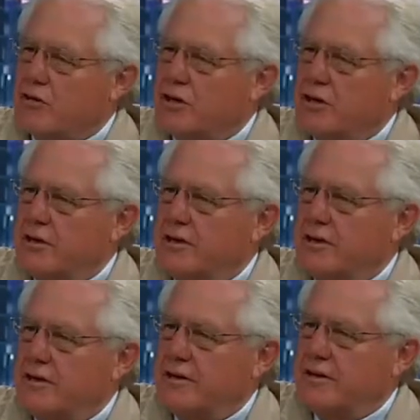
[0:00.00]
Lauren,
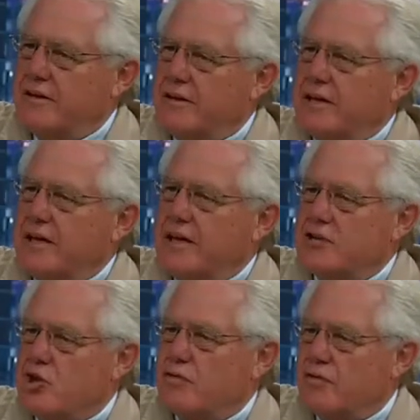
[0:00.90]

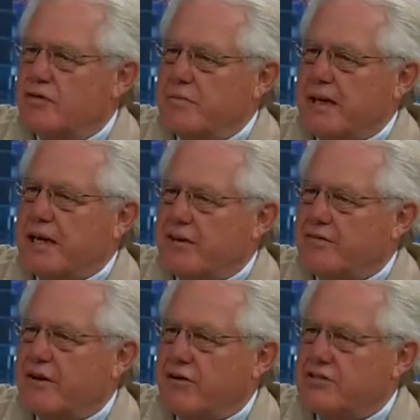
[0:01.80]
it's over for me. I got to
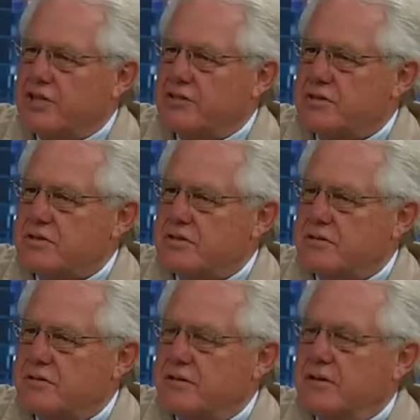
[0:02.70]
follow Jesus.
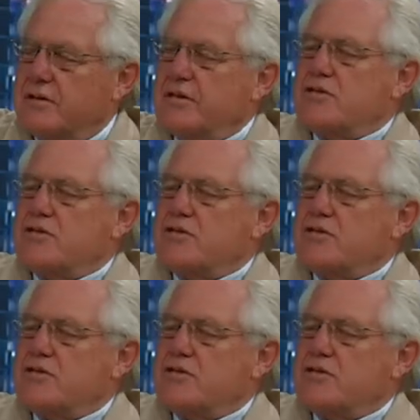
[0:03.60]
Mm.